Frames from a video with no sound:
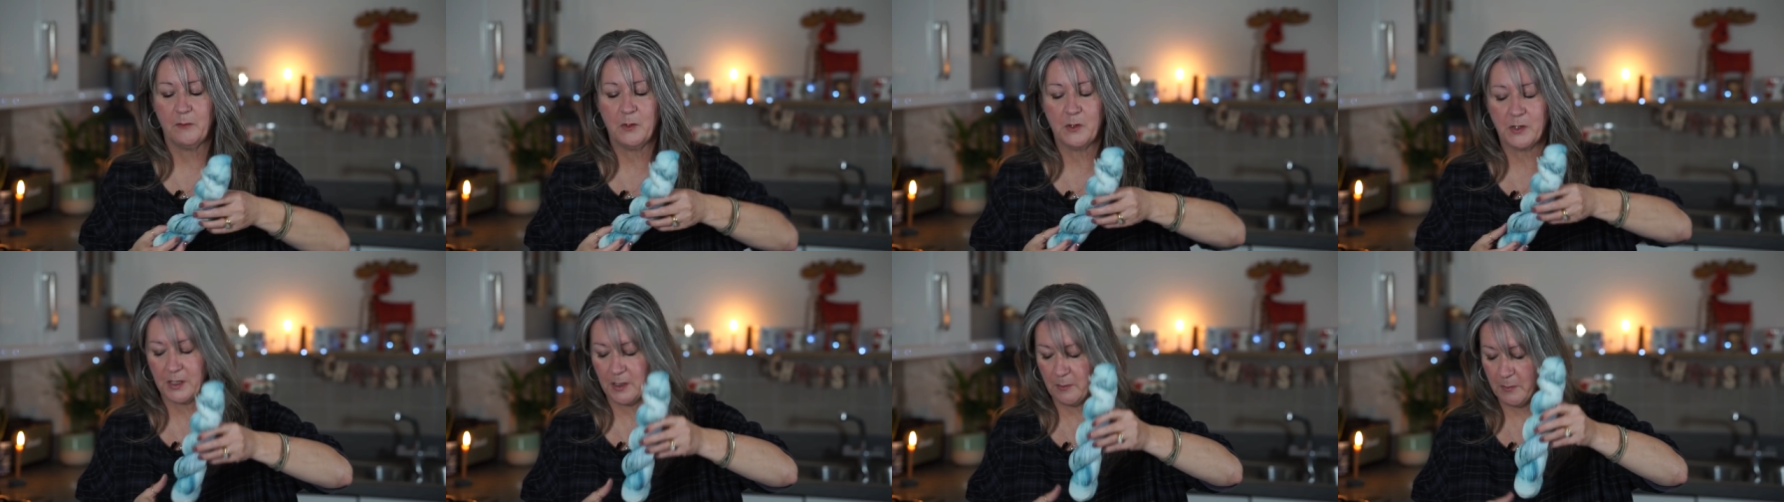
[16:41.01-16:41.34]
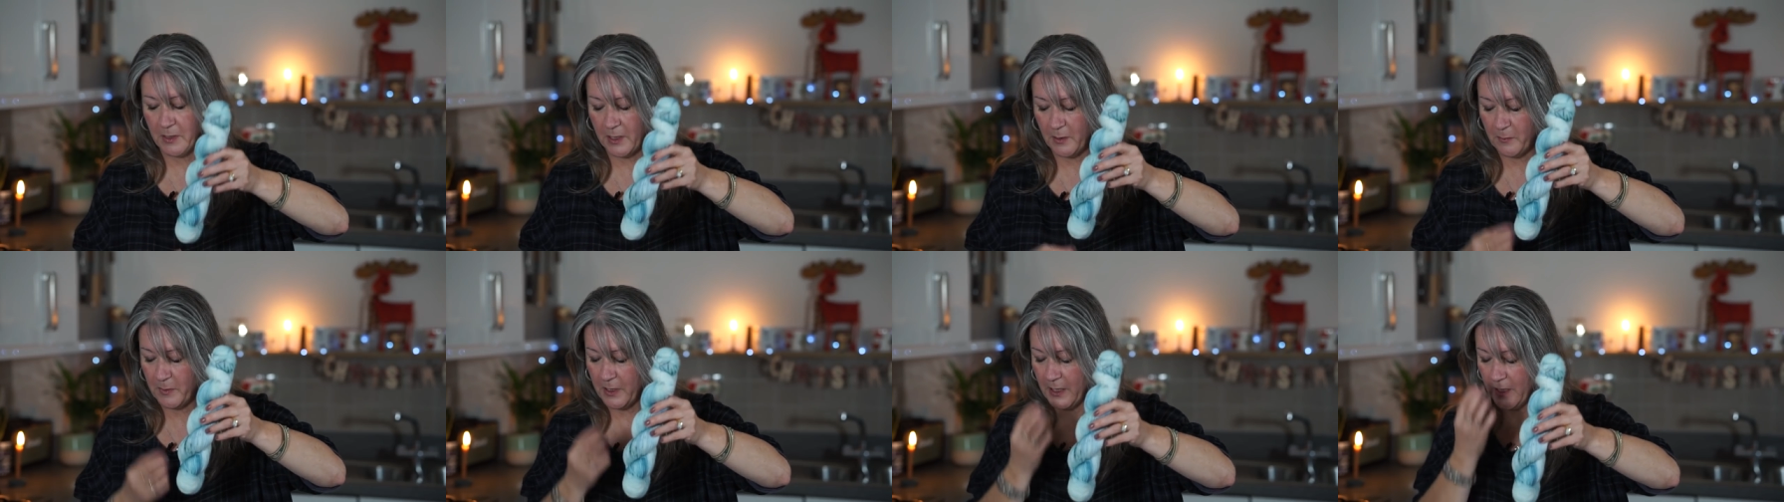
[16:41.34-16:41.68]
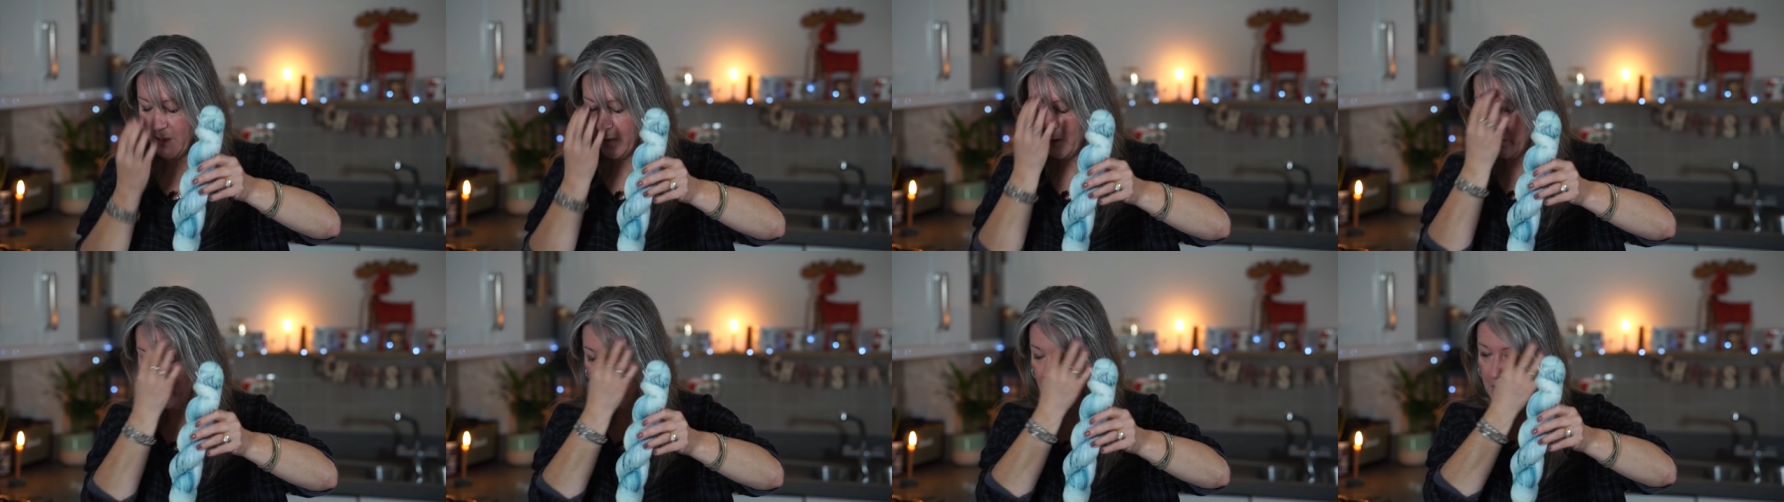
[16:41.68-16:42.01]
What's coming up in
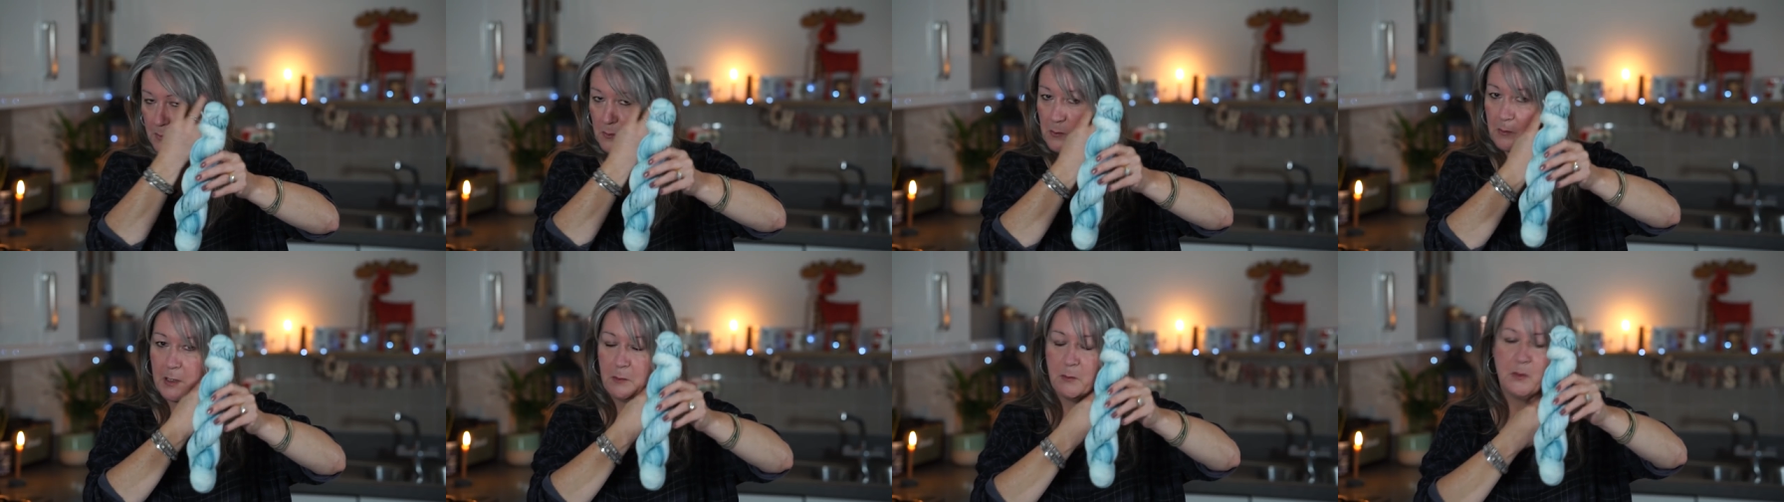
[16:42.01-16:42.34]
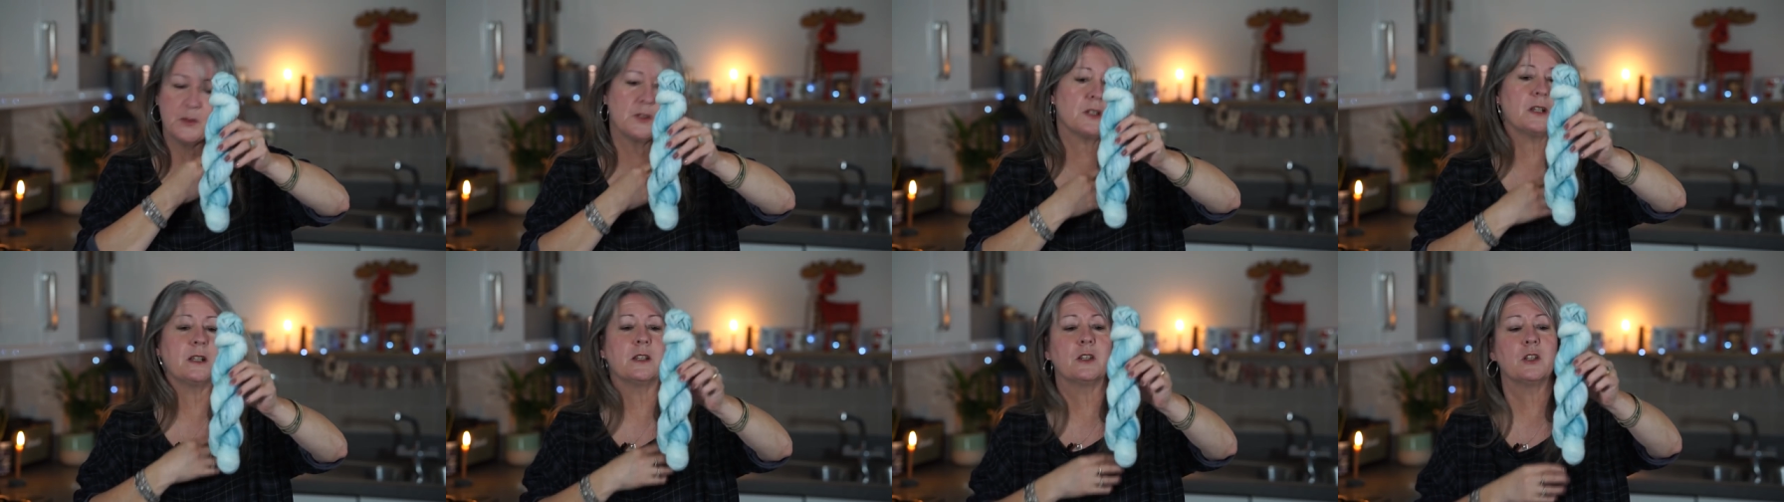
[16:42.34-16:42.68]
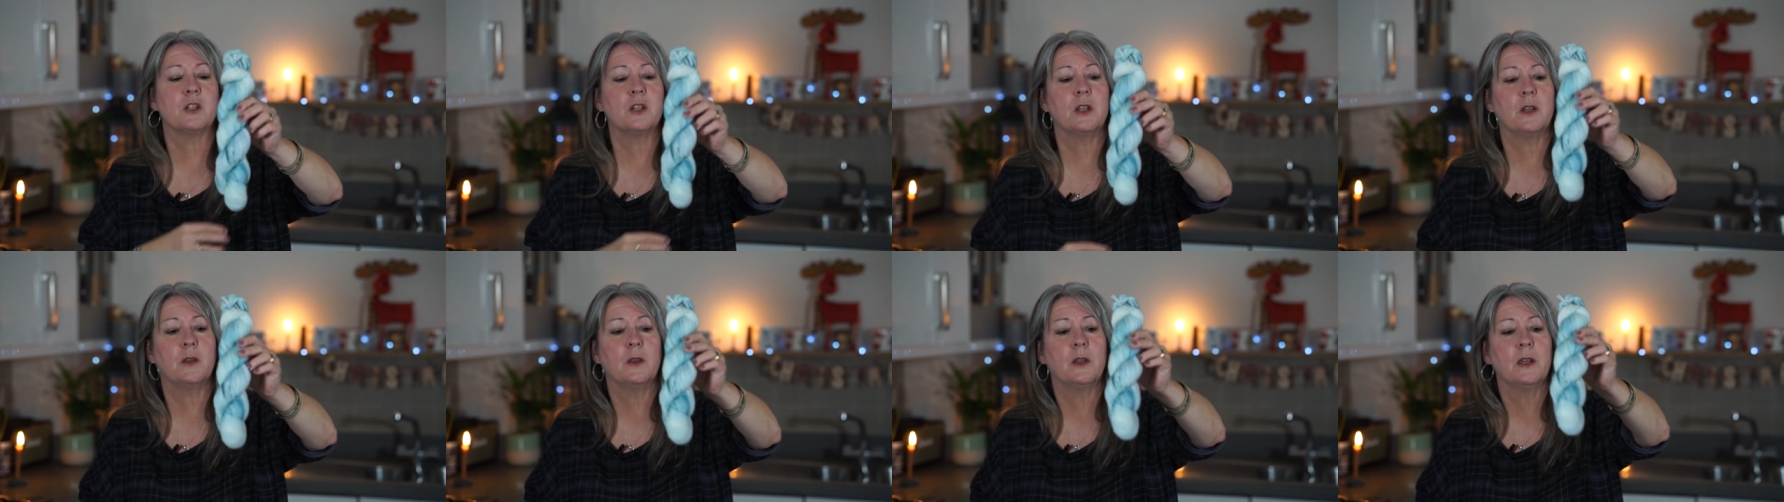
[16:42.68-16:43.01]
colourways will make more sense
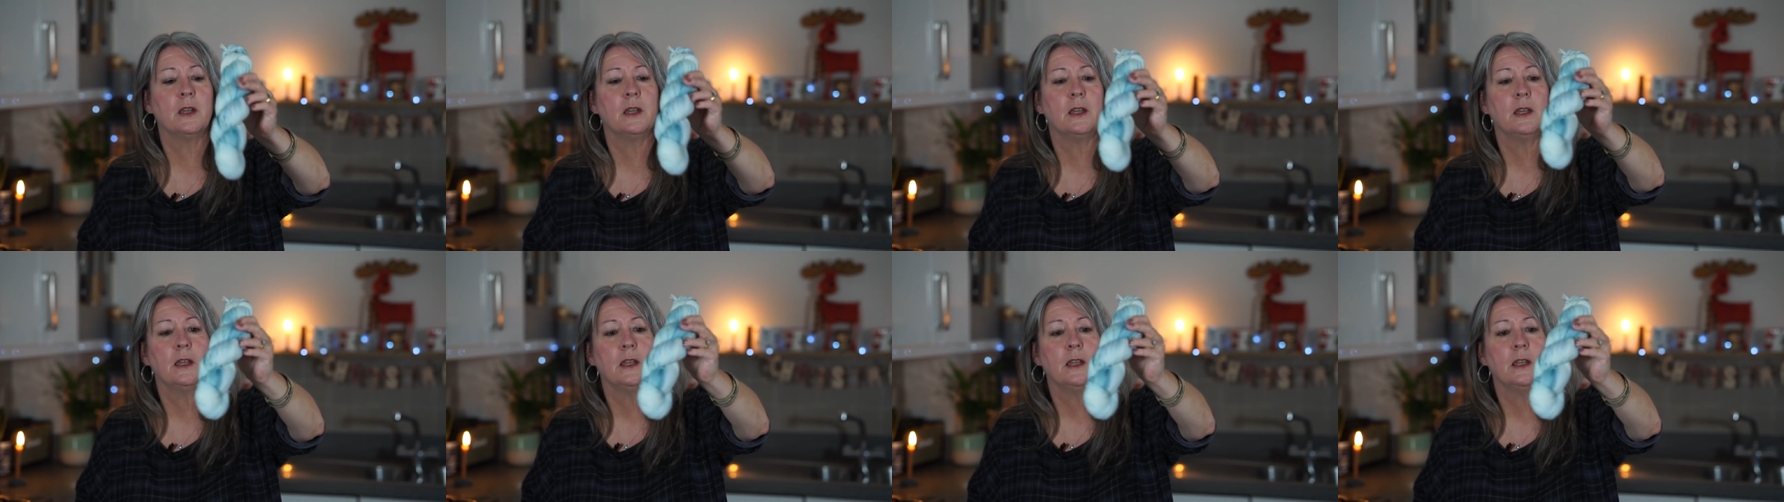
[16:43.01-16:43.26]
to you.